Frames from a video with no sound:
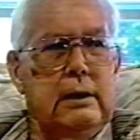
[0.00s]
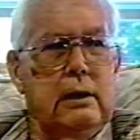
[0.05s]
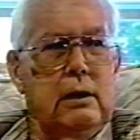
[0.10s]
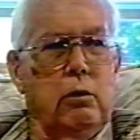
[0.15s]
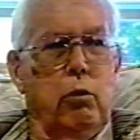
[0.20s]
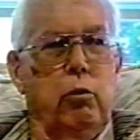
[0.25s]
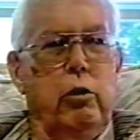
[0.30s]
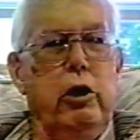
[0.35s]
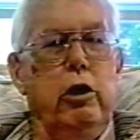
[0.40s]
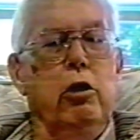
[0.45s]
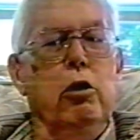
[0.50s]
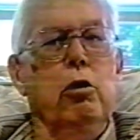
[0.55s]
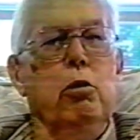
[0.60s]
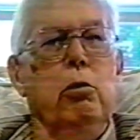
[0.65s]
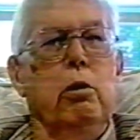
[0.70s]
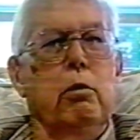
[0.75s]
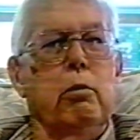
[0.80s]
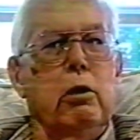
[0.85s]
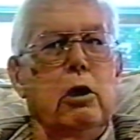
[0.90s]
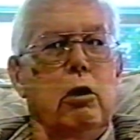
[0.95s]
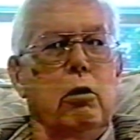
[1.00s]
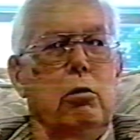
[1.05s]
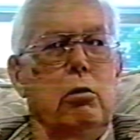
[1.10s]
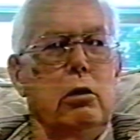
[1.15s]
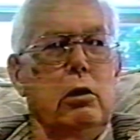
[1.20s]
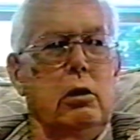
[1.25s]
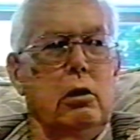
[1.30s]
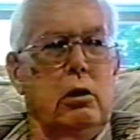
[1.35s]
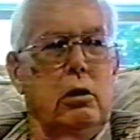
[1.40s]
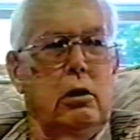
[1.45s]
We knew we were going
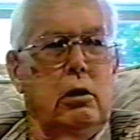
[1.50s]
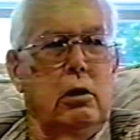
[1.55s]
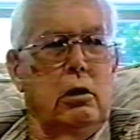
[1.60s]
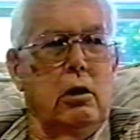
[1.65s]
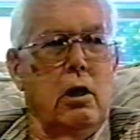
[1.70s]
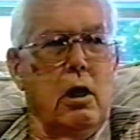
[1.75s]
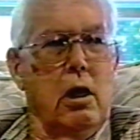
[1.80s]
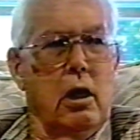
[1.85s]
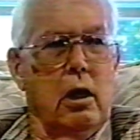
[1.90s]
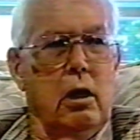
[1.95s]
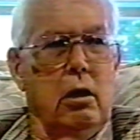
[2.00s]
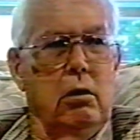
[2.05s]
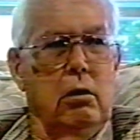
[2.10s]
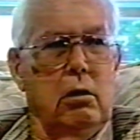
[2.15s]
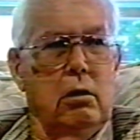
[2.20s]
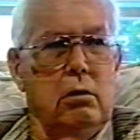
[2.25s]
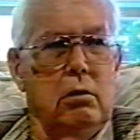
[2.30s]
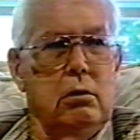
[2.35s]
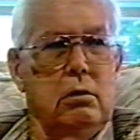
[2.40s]
to Honolulu.